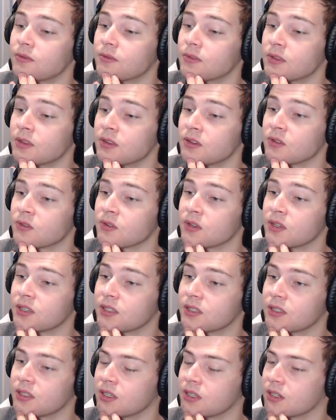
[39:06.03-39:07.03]

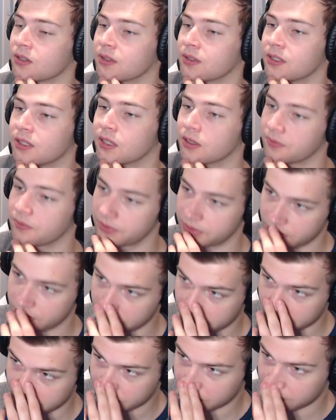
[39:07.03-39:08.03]
Increased, you know, no,
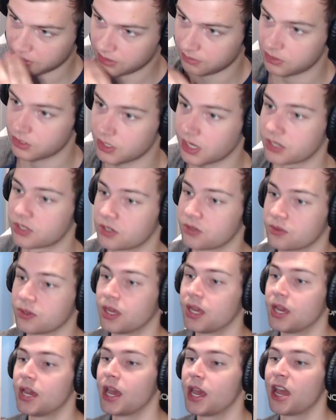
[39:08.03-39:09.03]
she's still gonna be trash in Duel.
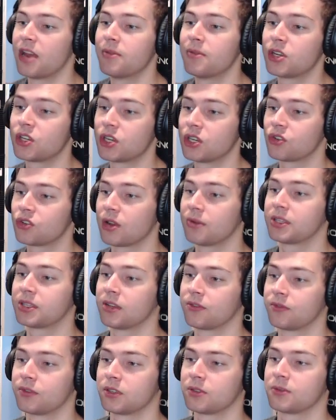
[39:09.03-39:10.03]
Animation travel
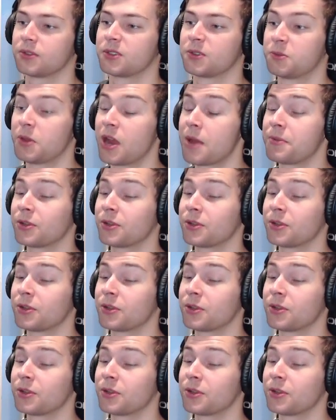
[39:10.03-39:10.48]
time for sped up by